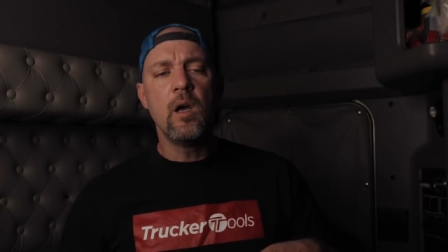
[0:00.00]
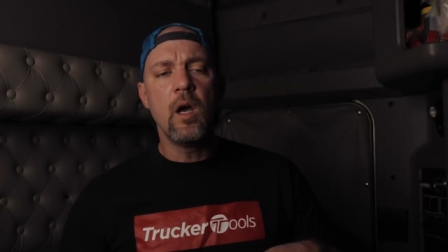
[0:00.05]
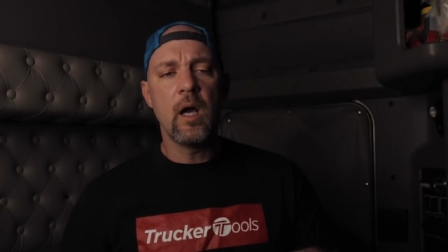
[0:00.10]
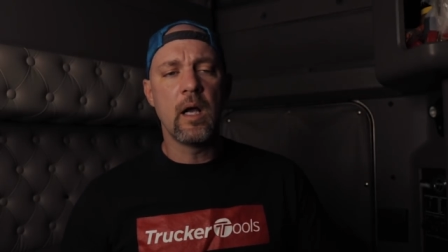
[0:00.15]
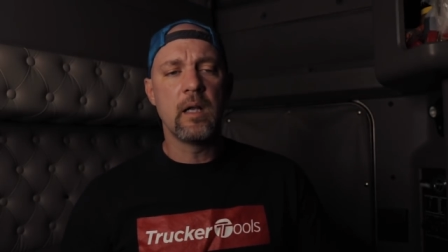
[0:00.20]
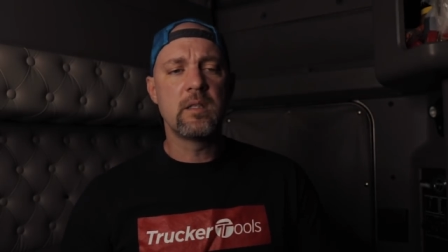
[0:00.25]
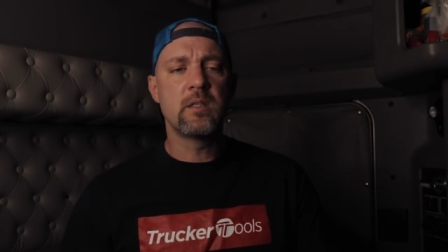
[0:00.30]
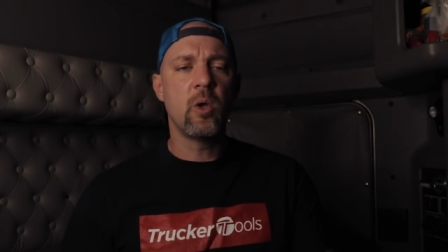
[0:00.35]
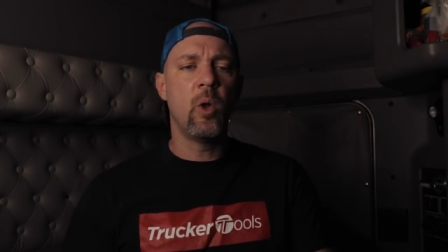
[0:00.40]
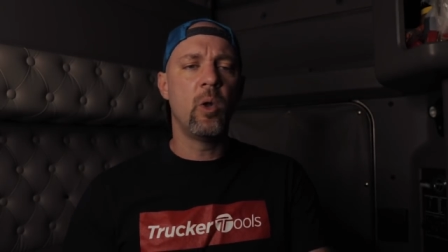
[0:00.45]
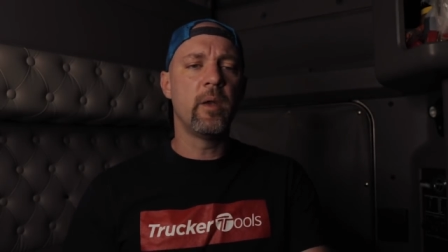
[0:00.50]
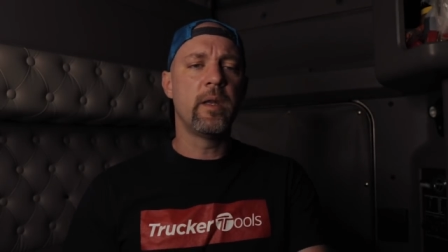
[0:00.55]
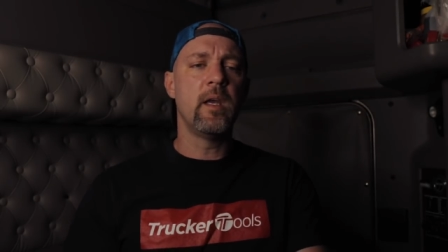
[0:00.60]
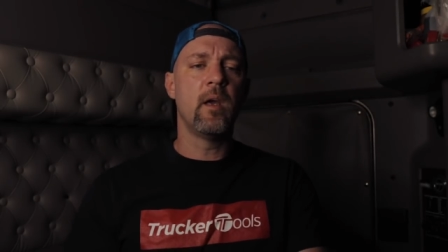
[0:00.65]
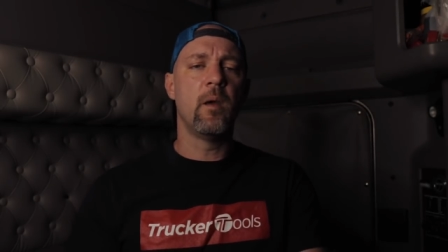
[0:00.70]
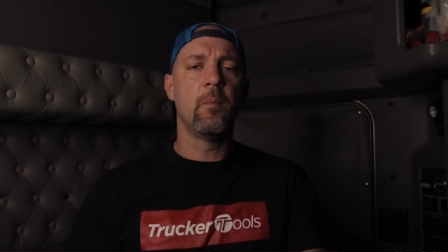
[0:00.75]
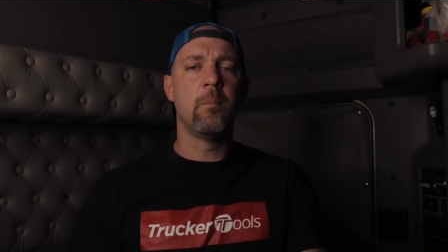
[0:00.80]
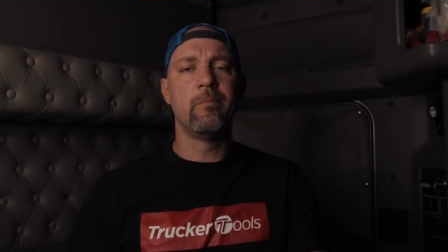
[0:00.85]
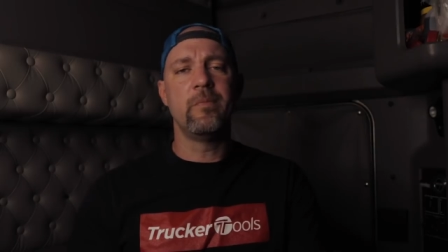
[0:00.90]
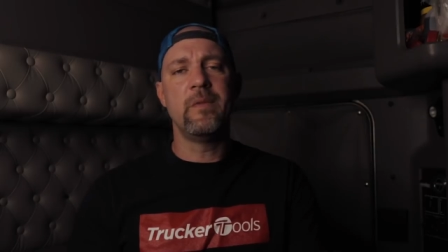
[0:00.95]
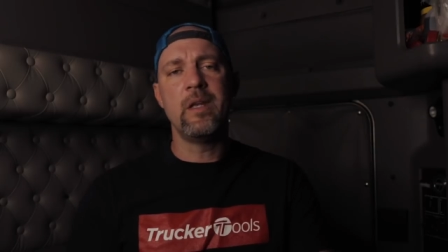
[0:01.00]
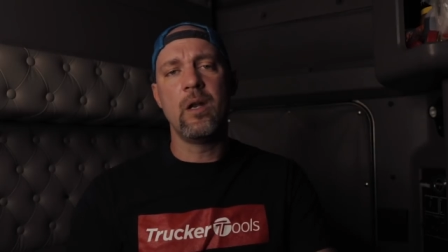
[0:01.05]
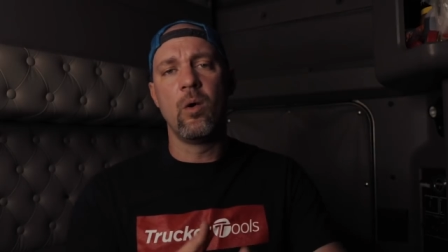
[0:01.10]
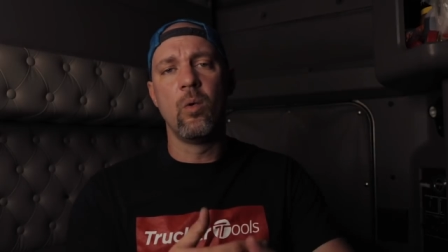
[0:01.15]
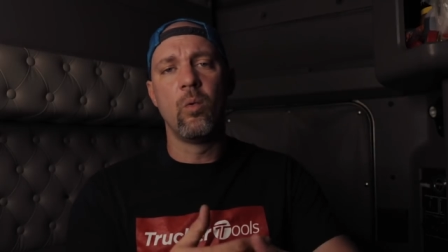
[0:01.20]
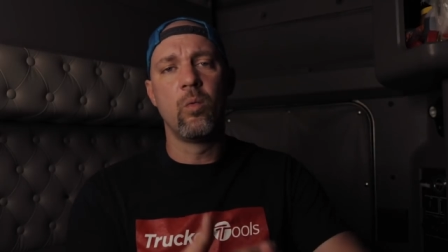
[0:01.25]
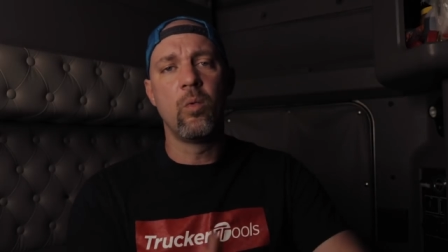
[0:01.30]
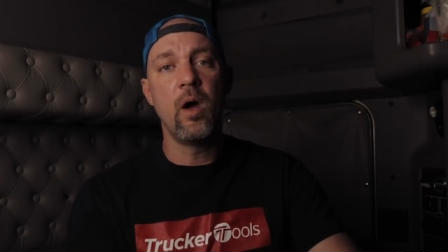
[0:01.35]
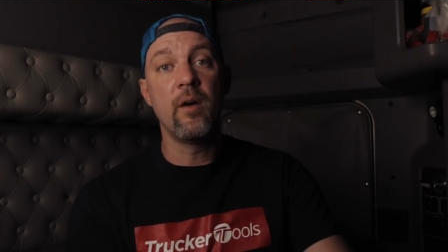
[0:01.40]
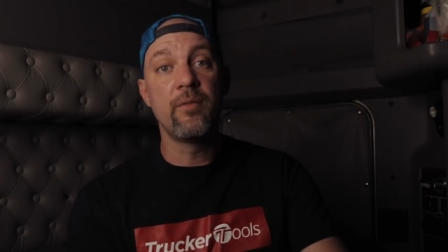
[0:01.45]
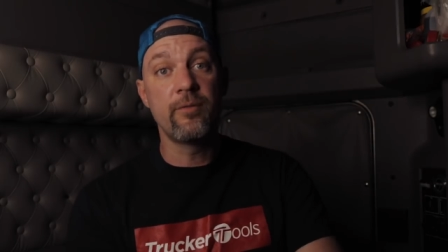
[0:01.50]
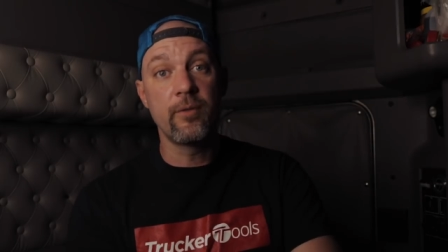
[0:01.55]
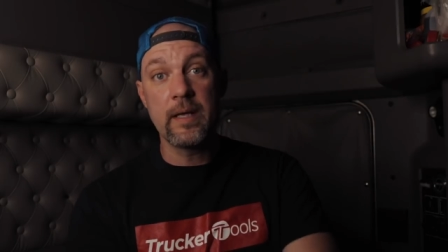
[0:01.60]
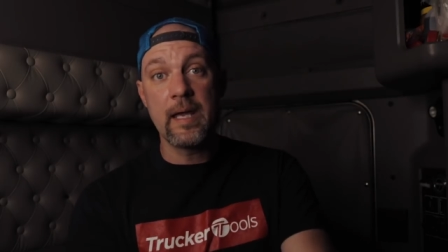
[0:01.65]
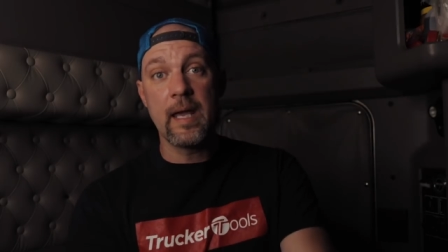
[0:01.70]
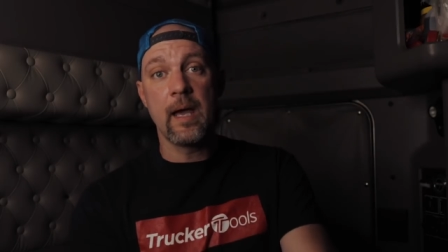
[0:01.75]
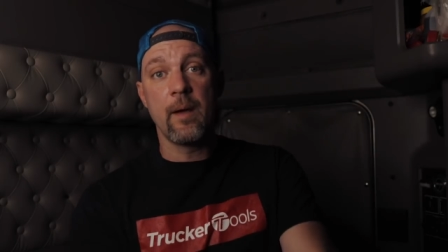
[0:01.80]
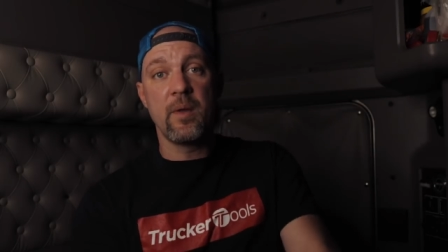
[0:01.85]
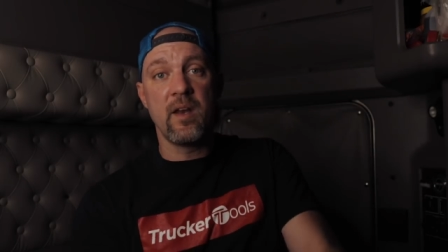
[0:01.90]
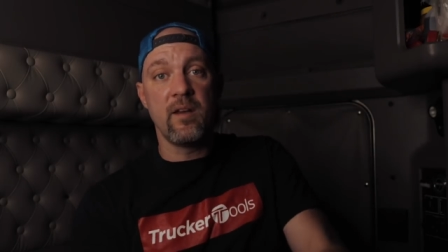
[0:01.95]
uh, told him, you know, roughly
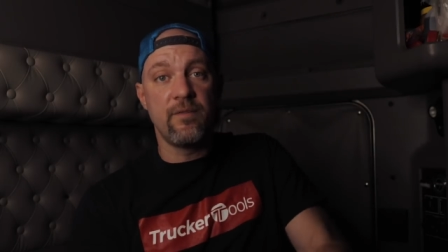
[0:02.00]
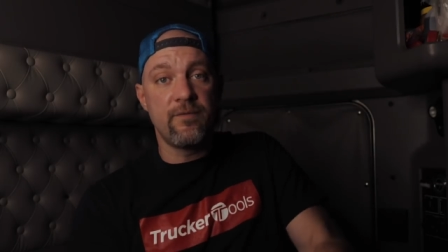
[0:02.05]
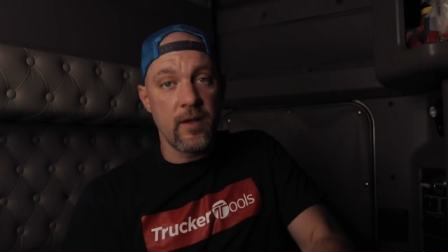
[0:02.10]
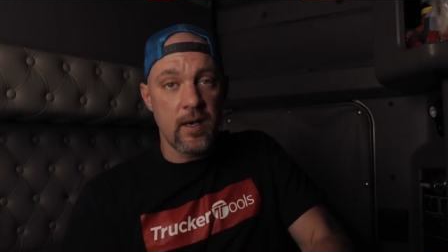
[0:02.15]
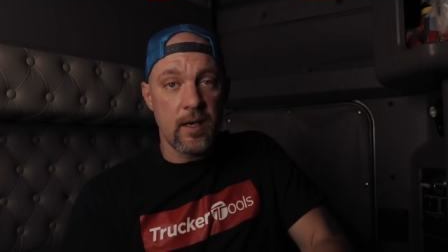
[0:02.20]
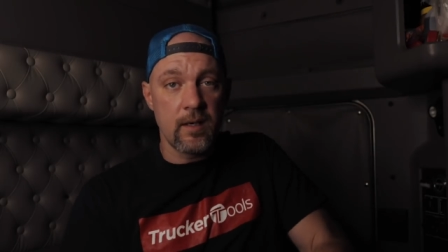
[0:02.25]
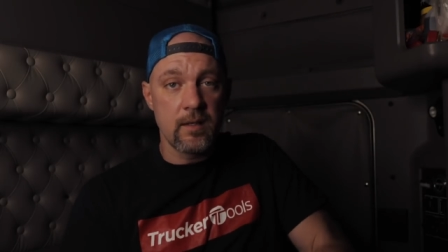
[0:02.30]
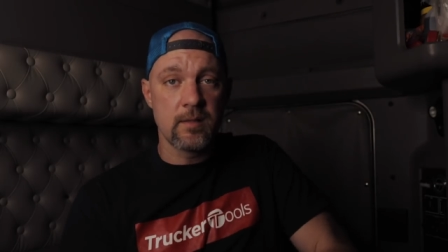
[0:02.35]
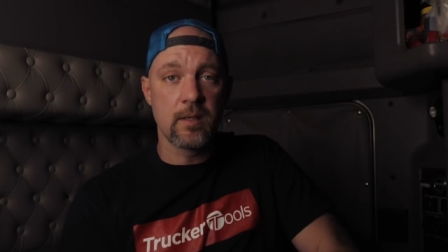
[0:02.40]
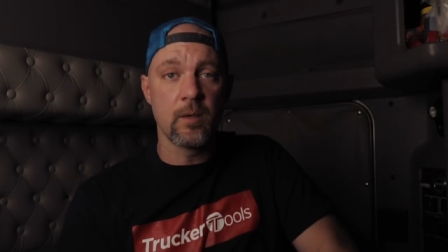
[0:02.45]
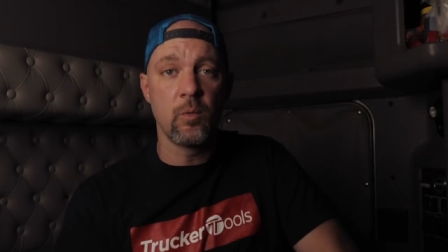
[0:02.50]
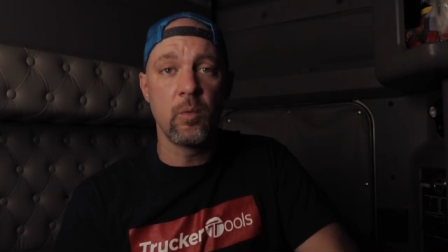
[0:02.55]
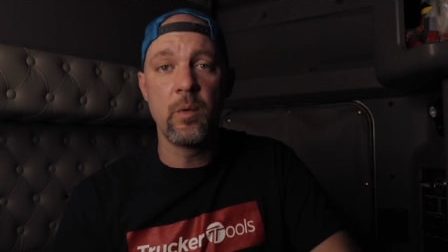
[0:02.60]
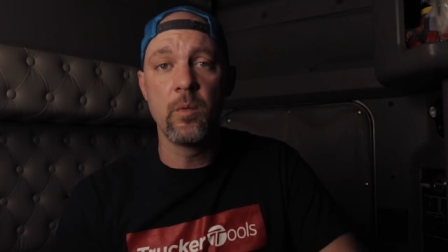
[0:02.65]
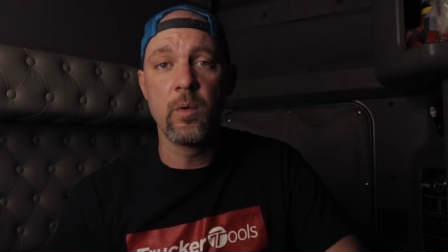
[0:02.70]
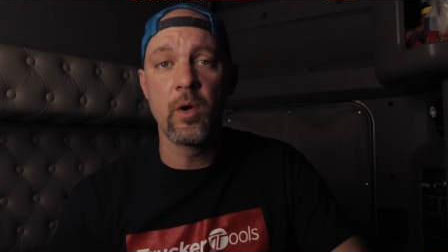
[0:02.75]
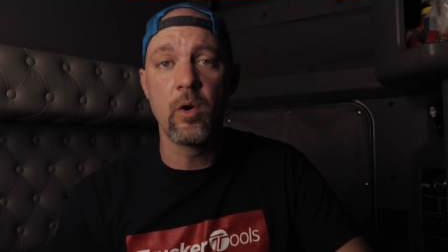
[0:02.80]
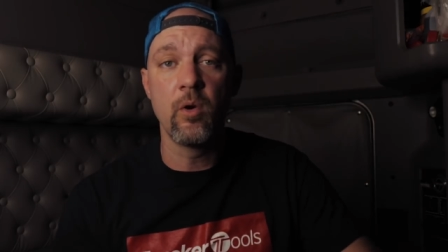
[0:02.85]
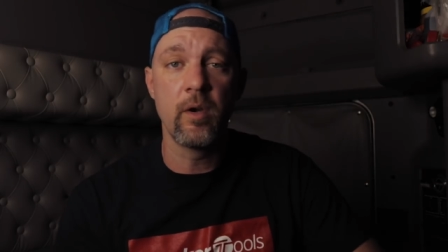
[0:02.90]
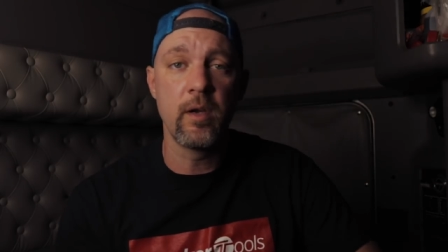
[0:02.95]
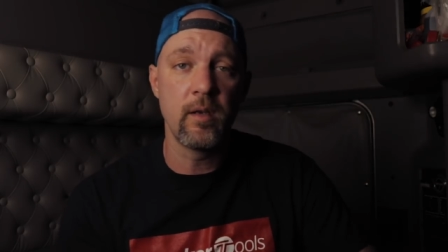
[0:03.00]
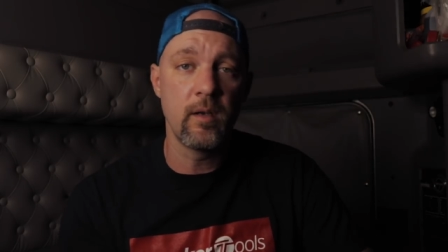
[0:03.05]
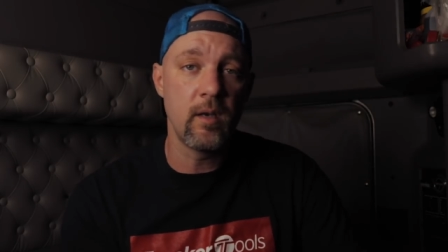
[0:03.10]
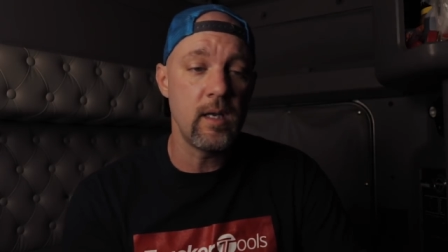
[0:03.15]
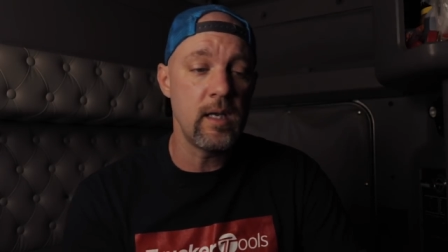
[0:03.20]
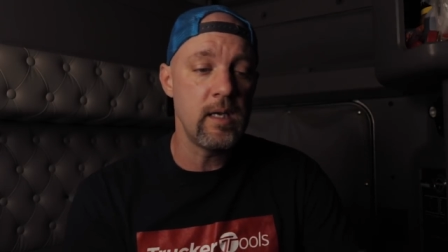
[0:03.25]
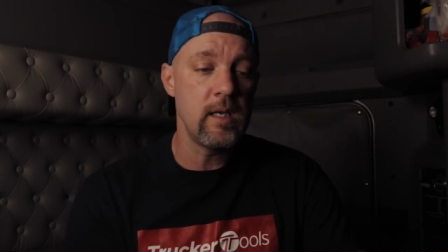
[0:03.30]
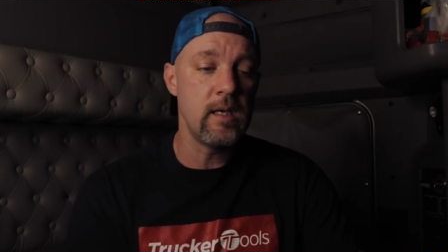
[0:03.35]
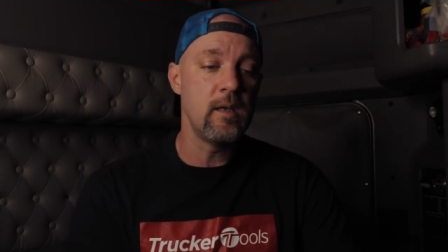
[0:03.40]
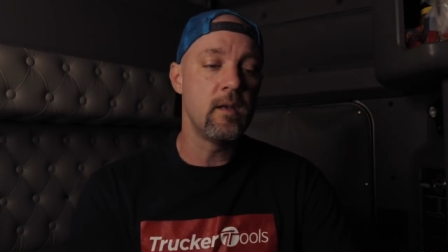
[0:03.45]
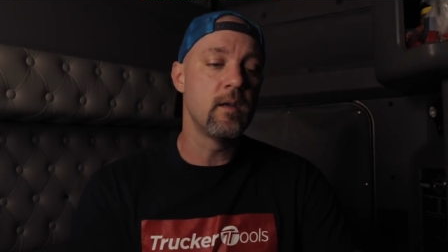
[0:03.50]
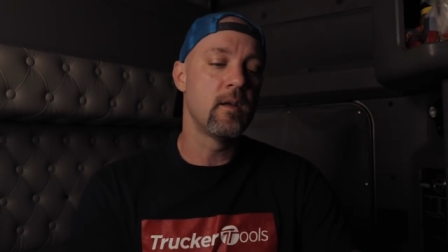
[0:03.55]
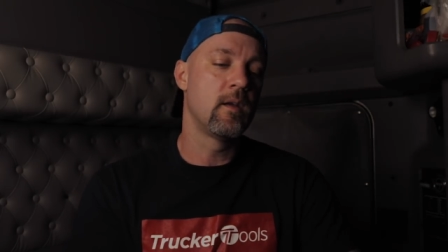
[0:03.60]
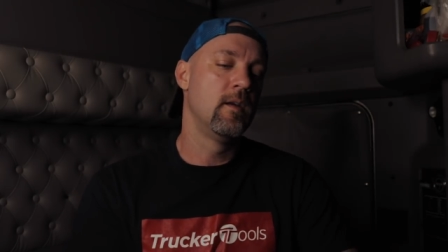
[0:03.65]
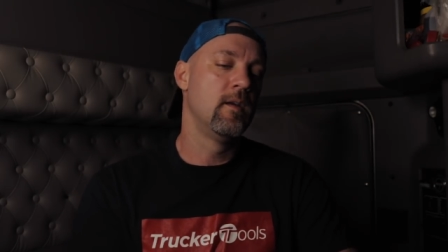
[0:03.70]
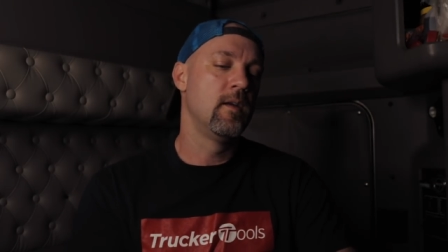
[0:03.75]
how many fittings that we were going to need,